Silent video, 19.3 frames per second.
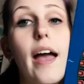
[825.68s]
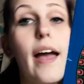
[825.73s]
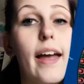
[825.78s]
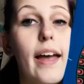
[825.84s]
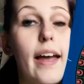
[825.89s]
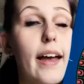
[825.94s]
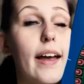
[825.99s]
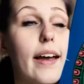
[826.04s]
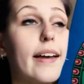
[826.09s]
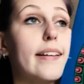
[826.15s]

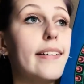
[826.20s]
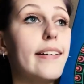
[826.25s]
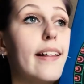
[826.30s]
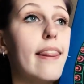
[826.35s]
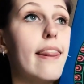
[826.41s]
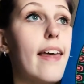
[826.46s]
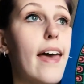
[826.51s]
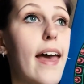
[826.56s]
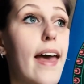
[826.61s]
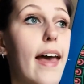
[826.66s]
and
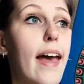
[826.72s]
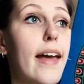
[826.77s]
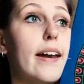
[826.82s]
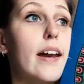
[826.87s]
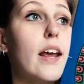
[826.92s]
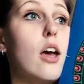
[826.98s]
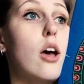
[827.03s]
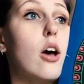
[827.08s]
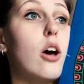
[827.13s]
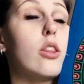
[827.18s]
then
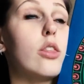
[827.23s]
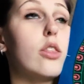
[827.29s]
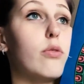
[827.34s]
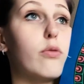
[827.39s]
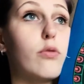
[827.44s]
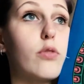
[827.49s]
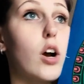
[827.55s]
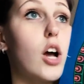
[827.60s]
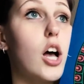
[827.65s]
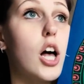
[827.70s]
the
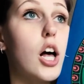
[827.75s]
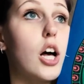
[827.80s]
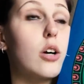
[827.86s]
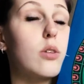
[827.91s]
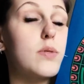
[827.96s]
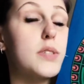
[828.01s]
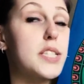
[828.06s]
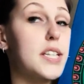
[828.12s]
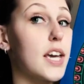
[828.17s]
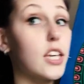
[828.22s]
frog
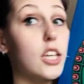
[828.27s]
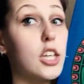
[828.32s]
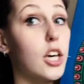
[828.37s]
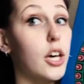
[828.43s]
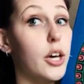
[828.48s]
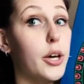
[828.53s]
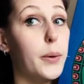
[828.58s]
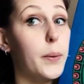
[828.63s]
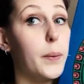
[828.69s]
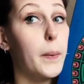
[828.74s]
was like,
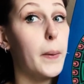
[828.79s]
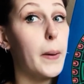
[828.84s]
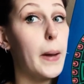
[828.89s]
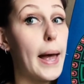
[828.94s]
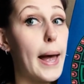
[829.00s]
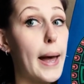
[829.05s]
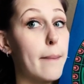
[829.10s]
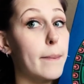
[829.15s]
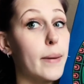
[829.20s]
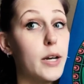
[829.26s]
yo,
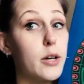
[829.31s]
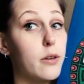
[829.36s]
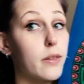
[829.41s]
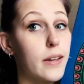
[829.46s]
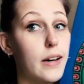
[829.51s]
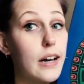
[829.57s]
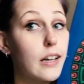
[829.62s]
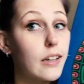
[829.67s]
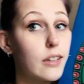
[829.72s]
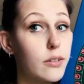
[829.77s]
I'm better than
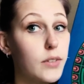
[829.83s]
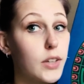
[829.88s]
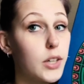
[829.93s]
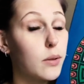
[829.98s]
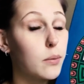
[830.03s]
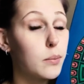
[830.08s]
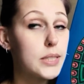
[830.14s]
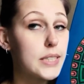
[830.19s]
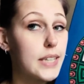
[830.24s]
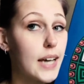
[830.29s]
all of you. I'm
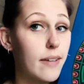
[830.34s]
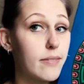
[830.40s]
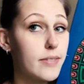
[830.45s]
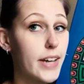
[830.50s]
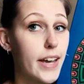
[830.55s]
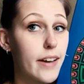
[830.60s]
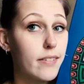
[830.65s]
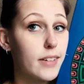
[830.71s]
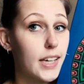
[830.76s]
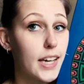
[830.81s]
gonna dive
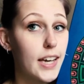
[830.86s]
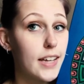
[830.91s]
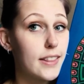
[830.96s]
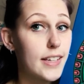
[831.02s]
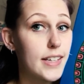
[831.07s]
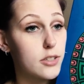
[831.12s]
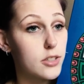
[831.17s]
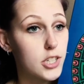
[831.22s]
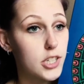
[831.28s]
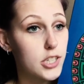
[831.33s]
down and get
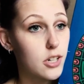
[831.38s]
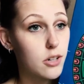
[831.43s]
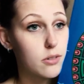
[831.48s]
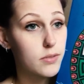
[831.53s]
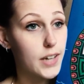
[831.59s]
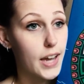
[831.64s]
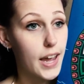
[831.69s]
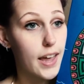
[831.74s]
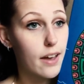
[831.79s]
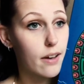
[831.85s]
this. She dove
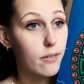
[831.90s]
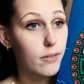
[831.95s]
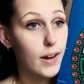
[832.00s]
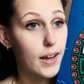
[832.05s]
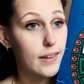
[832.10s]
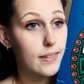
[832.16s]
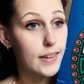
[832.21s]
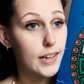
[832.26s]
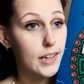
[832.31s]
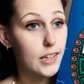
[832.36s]
down
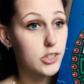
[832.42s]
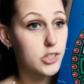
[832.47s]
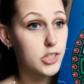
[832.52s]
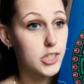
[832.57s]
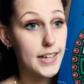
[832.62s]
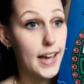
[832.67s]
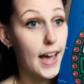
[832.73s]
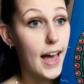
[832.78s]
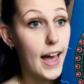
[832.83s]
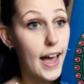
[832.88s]
and then she
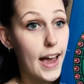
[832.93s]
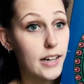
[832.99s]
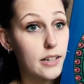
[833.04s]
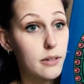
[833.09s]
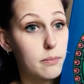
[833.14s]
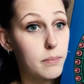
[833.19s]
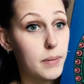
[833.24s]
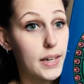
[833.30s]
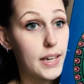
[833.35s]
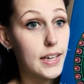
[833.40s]
died
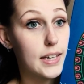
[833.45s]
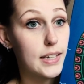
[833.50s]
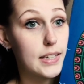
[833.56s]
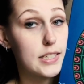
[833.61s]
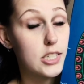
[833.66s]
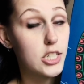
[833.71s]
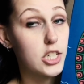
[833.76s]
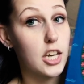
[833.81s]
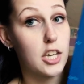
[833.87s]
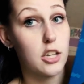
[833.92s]
because
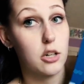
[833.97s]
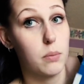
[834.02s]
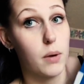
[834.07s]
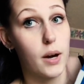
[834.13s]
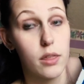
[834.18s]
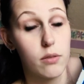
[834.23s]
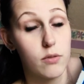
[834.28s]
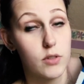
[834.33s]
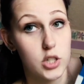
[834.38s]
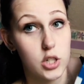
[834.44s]
she held her breath
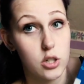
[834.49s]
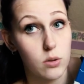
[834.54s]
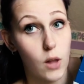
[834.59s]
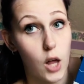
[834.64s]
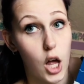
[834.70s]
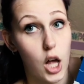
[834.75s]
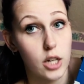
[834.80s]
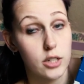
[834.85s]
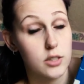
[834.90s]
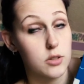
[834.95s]
for too
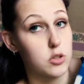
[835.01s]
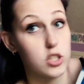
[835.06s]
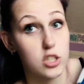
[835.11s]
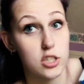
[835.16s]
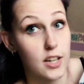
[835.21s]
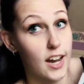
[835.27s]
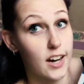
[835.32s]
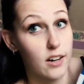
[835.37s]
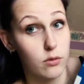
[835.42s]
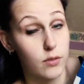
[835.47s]
long, so she
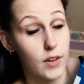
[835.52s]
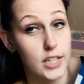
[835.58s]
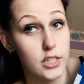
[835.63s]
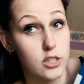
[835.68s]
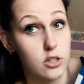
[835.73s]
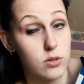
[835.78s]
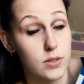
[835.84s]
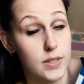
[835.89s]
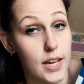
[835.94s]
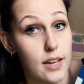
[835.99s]
sacrificed
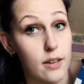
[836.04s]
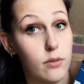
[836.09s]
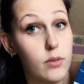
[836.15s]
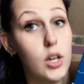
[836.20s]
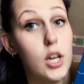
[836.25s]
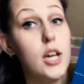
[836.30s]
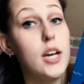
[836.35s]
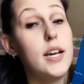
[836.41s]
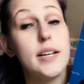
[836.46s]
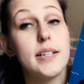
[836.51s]
herself
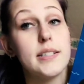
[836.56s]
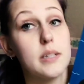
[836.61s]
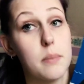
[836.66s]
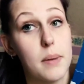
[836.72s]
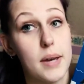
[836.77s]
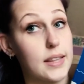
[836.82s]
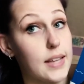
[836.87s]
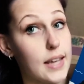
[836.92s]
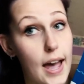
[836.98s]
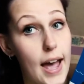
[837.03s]
to make
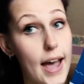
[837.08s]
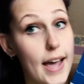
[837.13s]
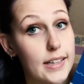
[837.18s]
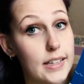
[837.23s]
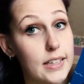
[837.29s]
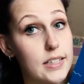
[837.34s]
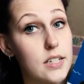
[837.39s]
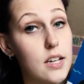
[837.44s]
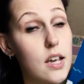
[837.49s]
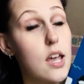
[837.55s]
the
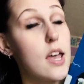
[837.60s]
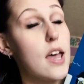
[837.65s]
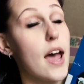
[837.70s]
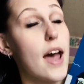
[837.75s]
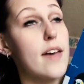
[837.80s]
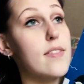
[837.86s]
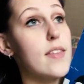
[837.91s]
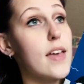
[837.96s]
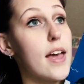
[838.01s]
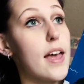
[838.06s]
island.
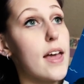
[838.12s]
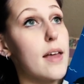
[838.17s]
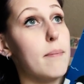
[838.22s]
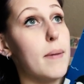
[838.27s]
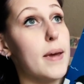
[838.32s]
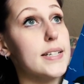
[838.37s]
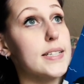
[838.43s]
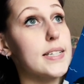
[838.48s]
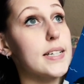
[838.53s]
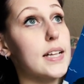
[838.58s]
And then
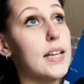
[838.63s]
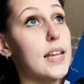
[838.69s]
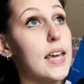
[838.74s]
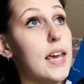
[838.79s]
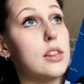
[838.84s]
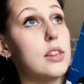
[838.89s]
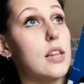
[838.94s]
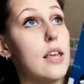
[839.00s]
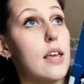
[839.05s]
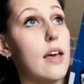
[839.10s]
basically
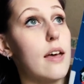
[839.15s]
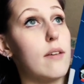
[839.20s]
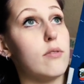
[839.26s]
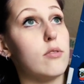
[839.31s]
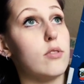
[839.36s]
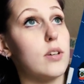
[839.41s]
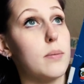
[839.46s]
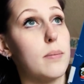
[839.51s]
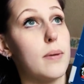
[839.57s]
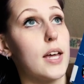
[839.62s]

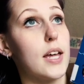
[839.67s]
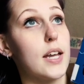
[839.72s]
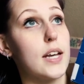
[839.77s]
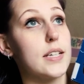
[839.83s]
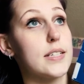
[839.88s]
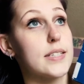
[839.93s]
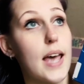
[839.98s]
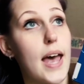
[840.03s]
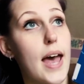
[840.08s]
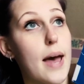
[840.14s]
everybody is
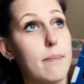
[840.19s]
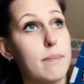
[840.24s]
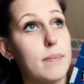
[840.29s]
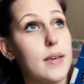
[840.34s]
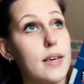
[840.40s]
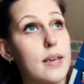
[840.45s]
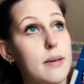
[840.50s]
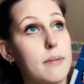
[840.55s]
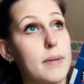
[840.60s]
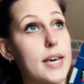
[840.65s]

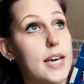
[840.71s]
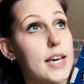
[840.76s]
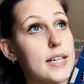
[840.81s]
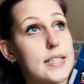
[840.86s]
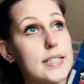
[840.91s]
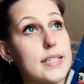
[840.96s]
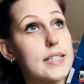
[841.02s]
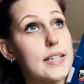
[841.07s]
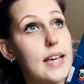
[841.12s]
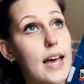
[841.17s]
happy because
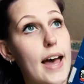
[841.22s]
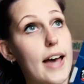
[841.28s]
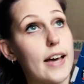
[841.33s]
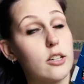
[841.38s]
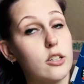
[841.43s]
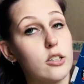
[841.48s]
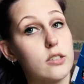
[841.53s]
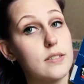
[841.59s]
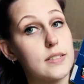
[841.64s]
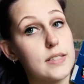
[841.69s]
Sky
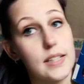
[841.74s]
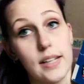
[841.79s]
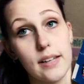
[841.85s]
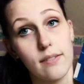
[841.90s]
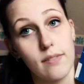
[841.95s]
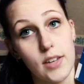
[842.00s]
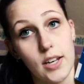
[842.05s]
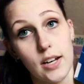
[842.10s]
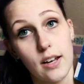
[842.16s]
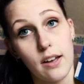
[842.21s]
Girl's
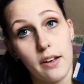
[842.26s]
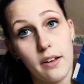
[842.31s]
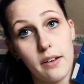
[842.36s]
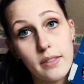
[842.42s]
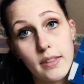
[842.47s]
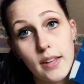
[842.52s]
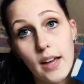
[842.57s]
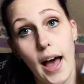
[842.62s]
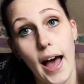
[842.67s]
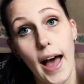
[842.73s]
living on
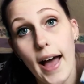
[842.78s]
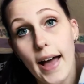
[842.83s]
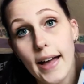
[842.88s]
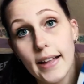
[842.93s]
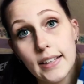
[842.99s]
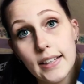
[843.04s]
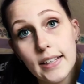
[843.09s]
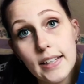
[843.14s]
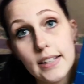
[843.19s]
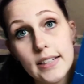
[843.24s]
the
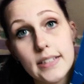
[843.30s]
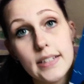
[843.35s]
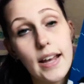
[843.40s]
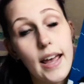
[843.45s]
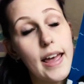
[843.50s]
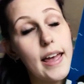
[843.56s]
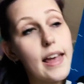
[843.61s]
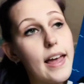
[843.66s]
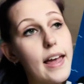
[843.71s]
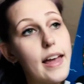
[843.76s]
island
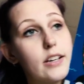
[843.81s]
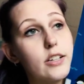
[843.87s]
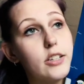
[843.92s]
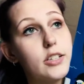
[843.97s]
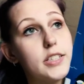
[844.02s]
and her